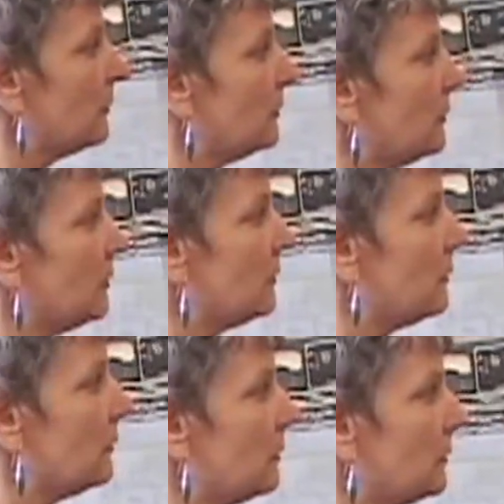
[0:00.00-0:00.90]

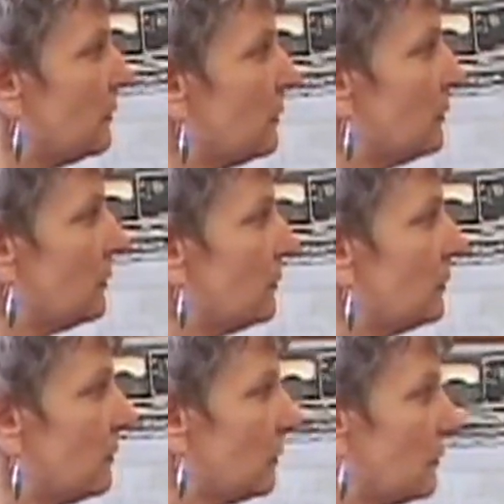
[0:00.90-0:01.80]

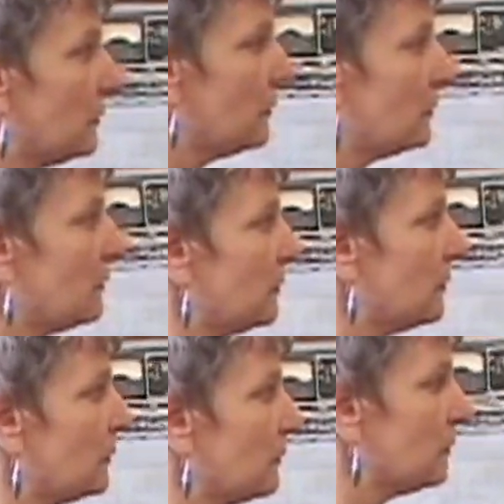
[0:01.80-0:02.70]

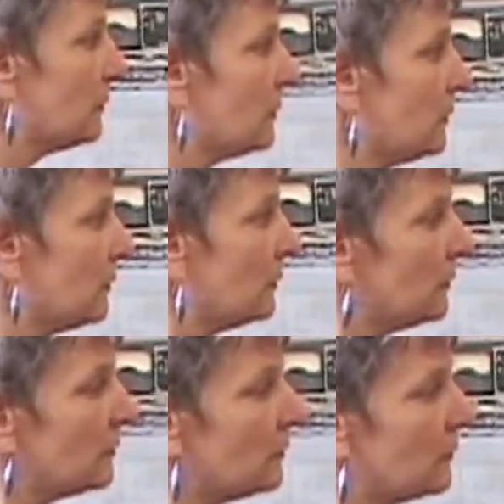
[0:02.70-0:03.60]

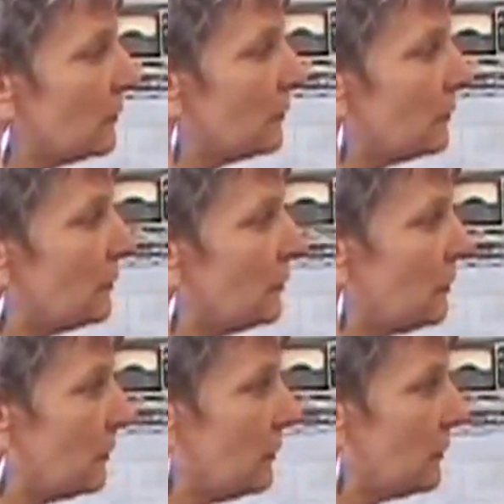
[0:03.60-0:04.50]

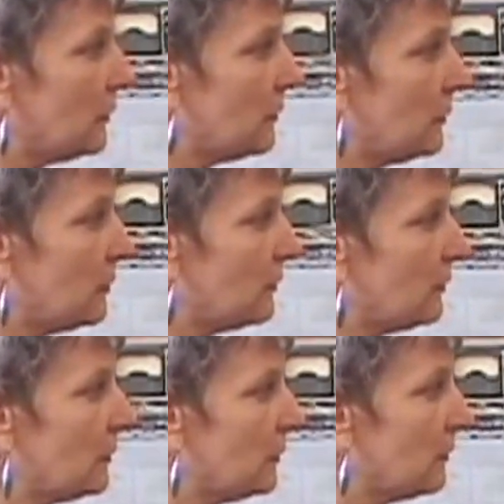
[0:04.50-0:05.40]

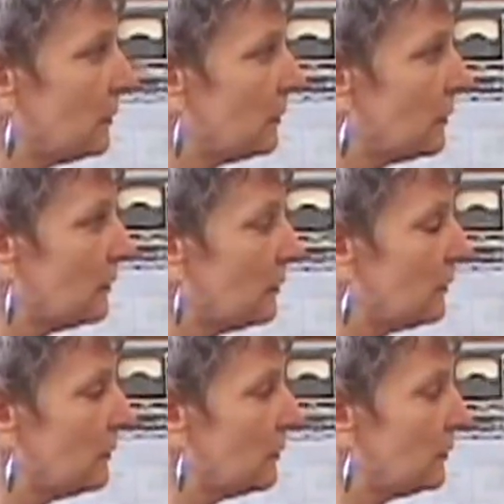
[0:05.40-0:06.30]

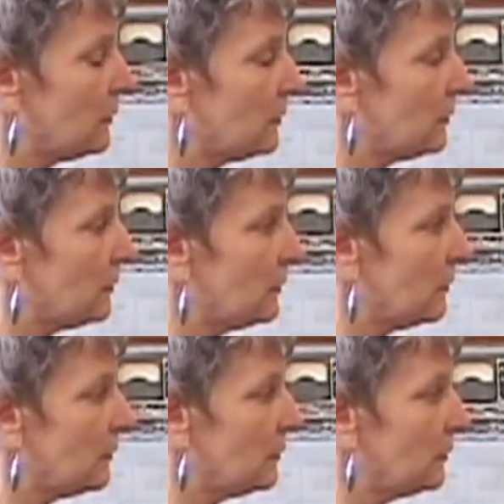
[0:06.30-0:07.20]

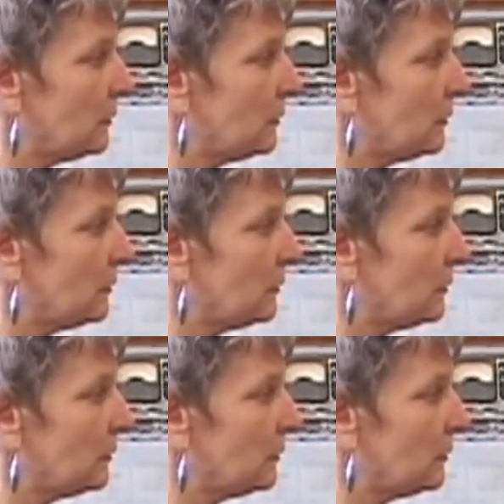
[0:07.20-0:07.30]
The person shown says nothing.